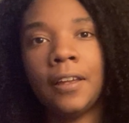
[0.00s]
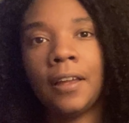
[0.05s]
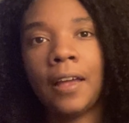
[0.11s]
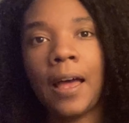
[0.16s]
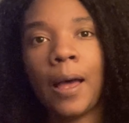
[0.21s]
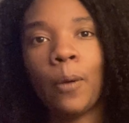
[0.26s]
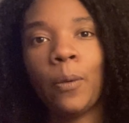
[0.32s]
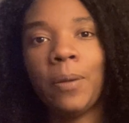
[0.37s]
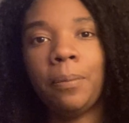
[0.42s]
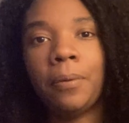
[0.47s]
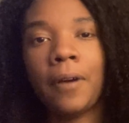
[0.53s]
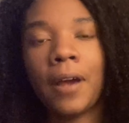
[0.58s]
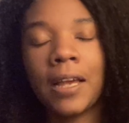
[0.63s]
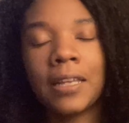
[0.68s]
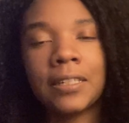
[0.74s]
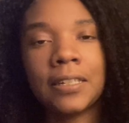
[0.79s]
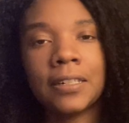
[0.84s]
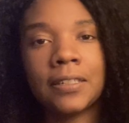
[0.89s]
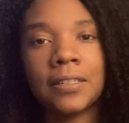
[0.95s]
how we
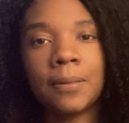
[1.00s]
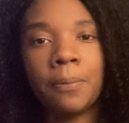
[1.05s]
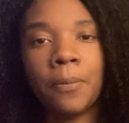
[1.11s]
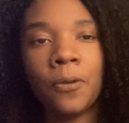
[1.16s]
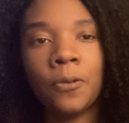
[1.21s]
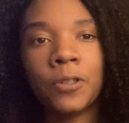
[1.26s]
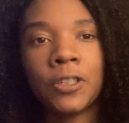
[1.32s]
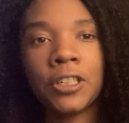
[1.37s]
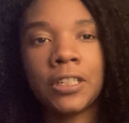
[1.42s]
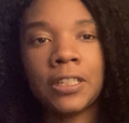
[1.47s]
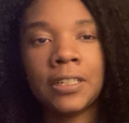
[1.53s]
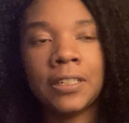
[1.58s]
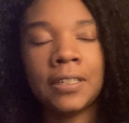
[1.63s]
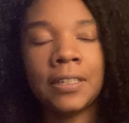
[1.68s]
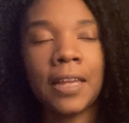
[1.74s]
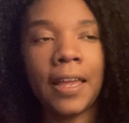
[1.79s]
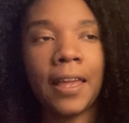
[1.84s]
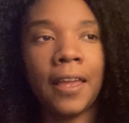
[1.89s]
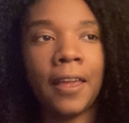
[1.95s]
process
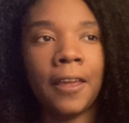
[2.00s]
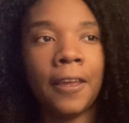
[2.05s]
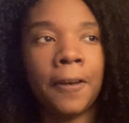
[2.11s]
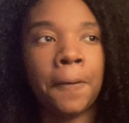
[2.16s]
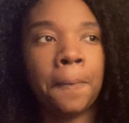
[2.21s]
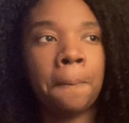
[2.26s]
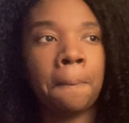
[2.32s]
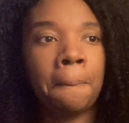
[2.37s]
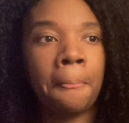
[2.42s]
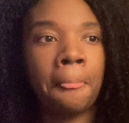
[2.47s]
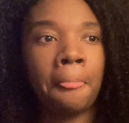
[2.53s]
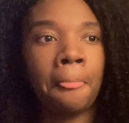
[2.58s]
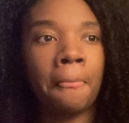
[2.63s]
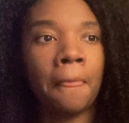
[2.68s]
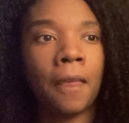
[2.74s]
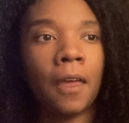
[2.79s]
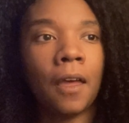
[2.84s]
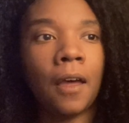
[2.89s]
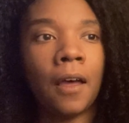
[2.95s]
emotion, and
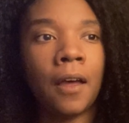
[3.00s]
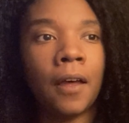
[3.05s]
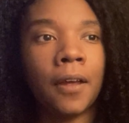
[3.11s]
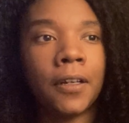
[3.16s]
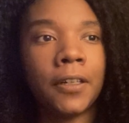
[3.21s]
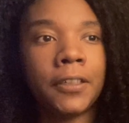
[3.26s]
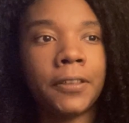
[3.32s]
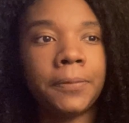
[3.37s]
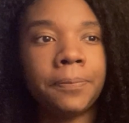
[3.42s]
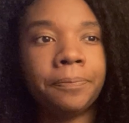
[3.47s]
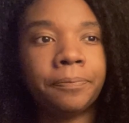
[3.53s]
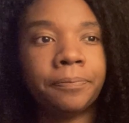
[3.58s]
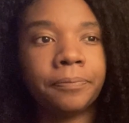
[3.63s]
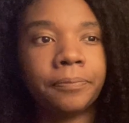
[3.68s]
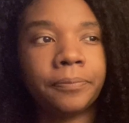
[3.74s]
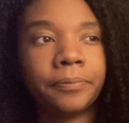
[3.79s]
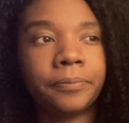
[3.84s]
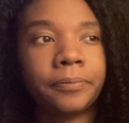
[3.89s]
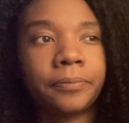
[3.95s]

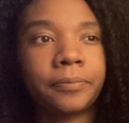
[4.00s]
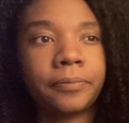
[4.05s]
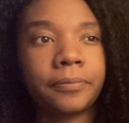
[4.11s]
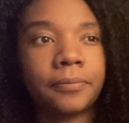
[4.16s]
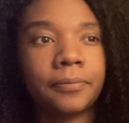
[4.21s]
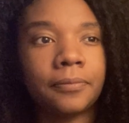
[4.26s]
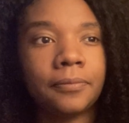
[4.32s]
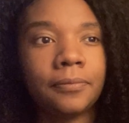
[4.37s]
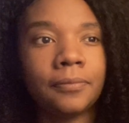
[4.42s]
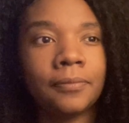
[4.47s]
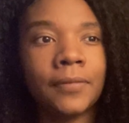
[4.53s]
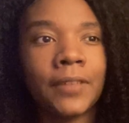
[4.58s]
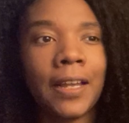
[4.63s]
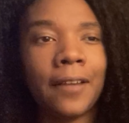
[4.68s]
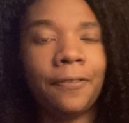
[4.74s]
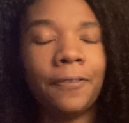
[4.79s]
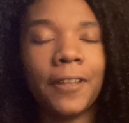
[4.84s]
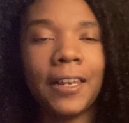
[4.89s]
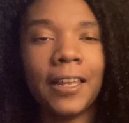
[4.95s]

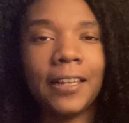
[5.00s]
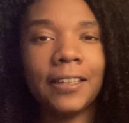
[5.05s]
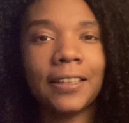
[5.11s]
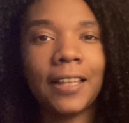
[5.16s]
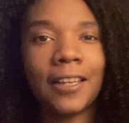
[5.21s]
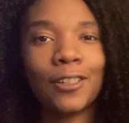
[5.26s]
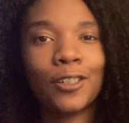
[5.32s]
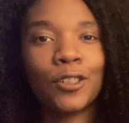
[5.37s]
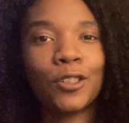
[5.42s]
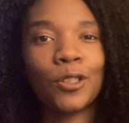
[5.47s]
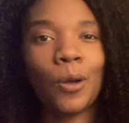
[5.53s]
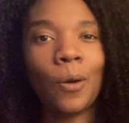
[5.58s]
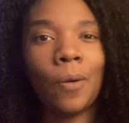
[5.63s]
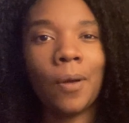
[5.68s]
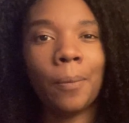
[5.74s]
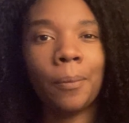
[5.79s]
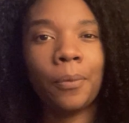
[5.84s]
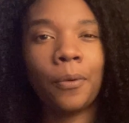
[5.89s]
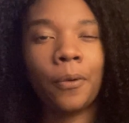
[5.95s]
I feel like that's so
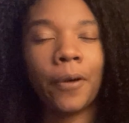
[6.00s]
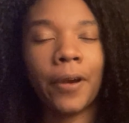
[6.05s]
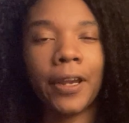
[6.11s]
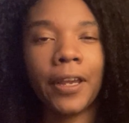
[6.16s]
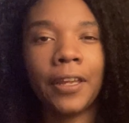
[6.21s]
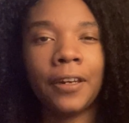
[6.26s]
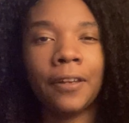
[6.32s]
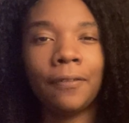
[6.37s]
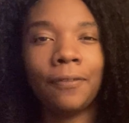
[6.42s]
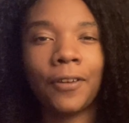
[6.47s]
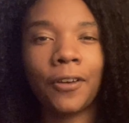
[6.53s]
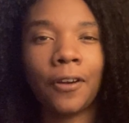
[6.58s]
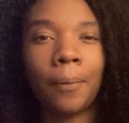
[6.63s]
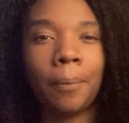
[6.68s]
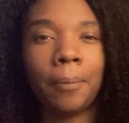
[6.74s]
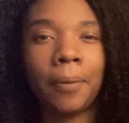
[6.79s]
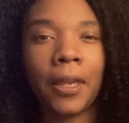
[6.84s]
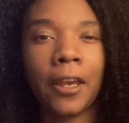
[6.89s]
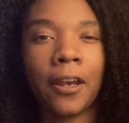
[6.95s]
important if you're
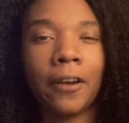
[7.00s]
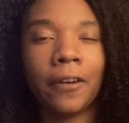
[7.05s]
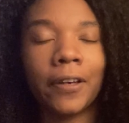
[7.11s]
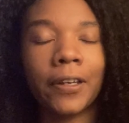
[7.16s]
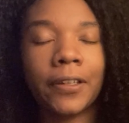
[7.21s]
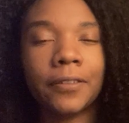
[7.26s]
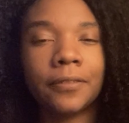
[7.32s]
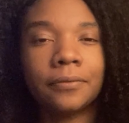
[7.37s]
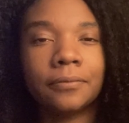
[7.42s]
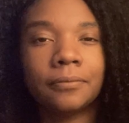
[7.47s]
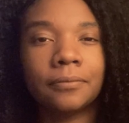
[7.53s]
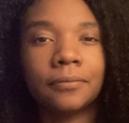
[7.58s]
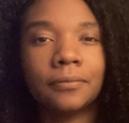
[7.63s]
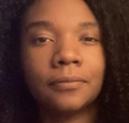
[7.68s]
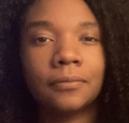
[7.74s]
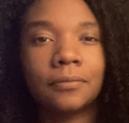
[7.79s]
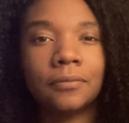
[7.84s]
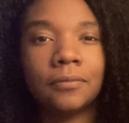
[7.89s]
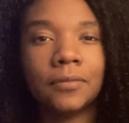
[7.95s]
a parent,
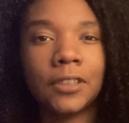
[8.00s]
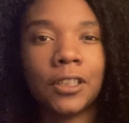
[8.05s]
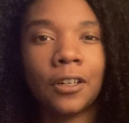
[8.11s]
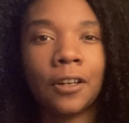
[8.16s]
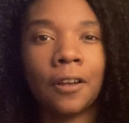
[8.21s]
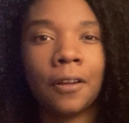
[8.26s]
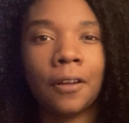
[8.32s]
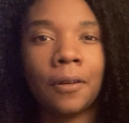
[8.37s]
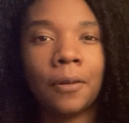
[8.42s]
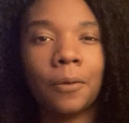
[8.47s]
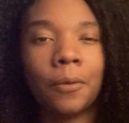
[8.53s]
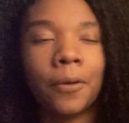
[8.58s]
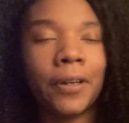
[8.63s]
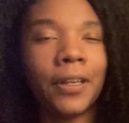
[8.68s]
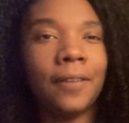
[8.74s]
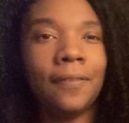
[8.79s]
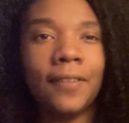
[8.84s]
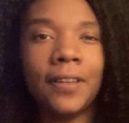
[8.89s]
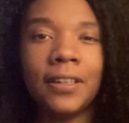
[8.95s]
or
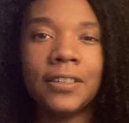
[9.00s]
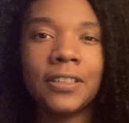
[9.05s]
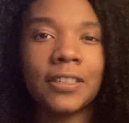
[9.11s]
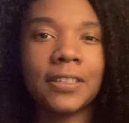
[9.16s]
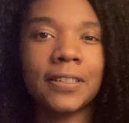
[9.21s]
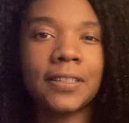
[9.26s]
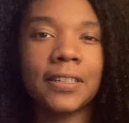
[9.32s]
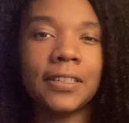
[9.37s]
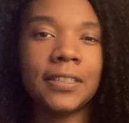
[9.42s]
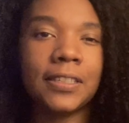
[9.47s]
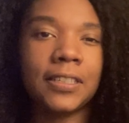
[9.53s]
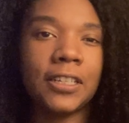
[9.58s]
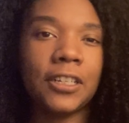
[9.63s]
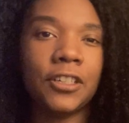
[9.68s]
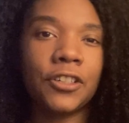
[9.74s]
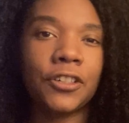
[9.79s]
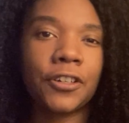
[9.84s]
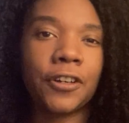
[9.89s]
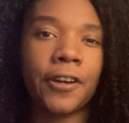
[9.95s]
even just a
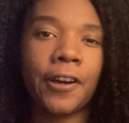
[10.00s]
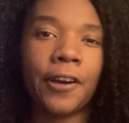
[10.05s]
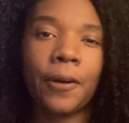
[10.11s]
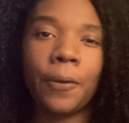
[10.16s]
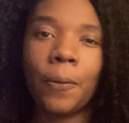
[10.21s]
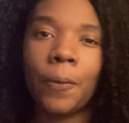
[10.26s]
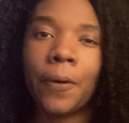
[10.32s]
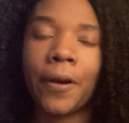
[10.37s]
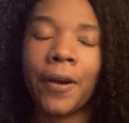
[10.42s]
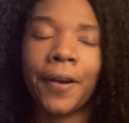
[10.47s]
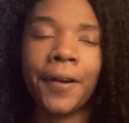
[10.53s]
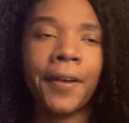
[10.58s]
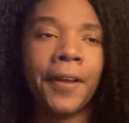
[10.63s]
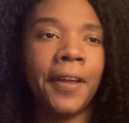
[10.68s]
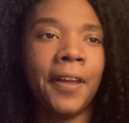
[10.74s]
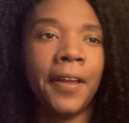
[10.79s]
teacher, or